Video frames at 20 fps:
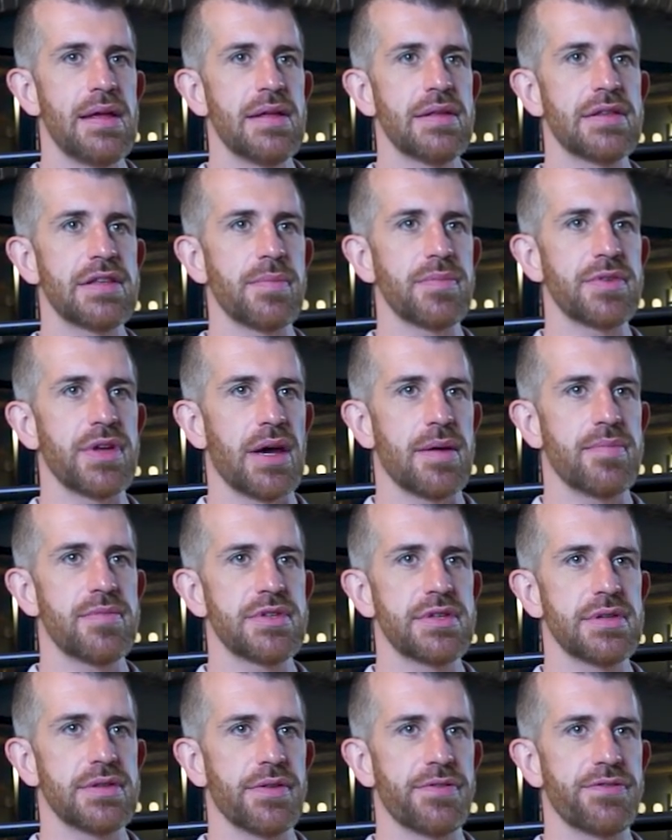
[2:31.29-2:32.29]

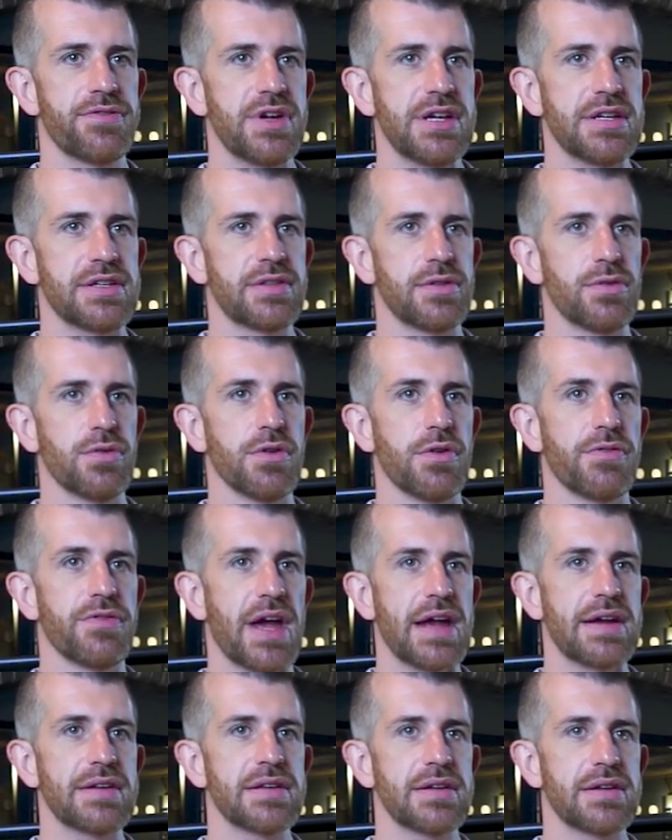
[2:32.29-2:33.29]
Sometimes the freeze-thaw
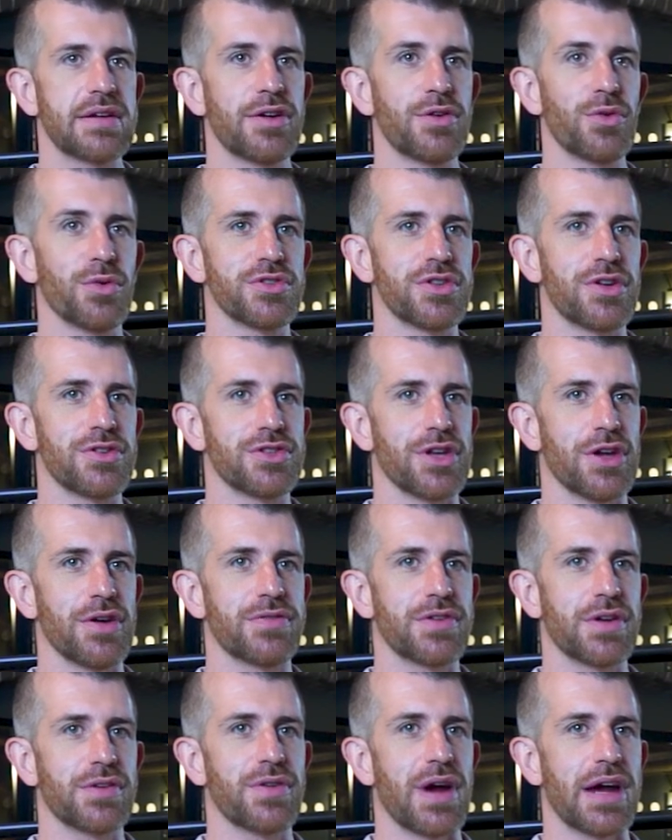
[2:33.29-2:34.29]
effect can also
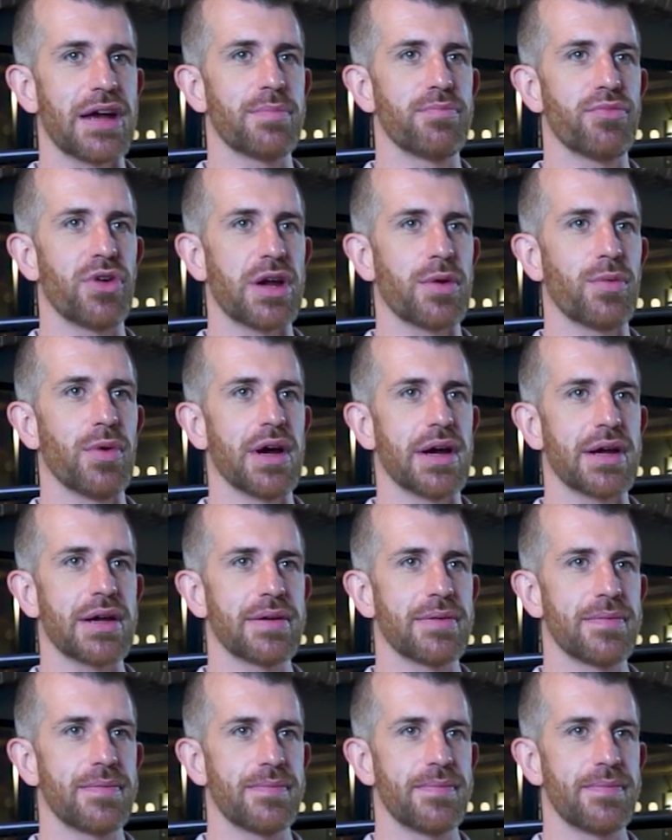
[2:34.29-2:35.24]
serve to crack brickwork.